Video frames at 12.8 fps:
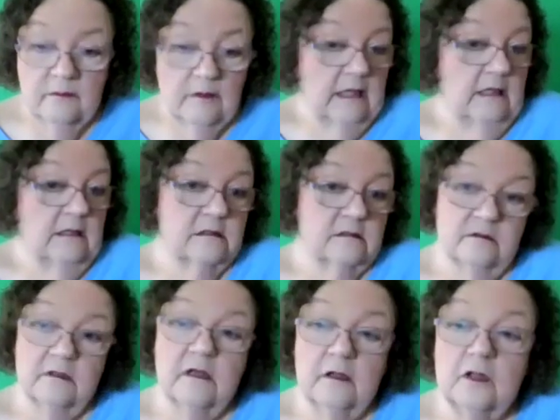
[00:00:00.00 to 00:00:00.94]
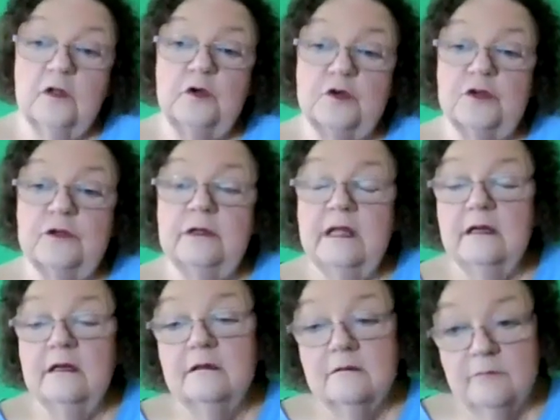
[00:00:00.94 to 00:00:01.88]
his conclusion in
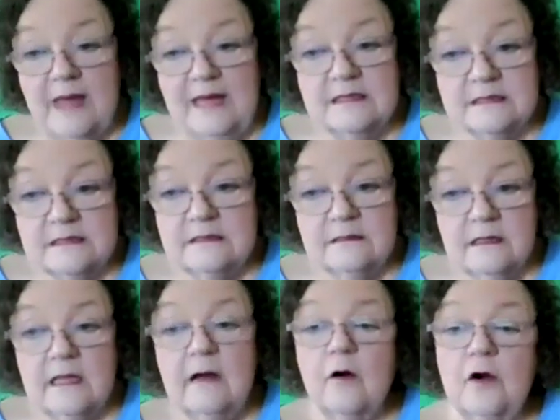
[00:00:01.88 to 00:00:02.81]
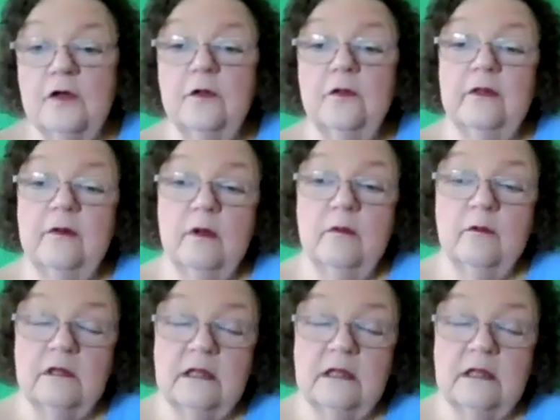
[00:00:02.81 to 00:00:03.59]
a magazine article that we will